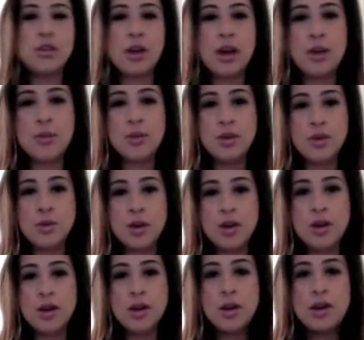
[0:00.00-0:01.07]
grab
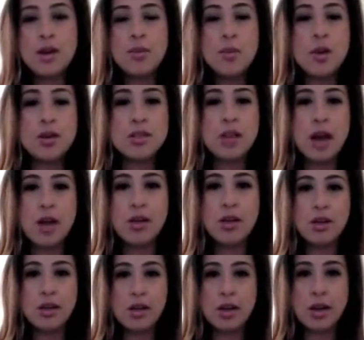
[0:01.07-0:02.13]
your Marcel
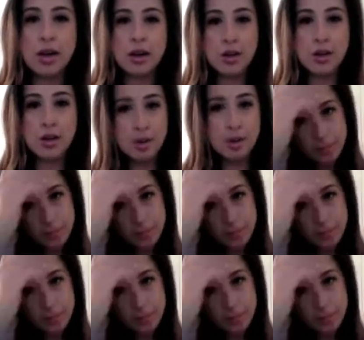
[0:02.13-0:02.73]
curling iron.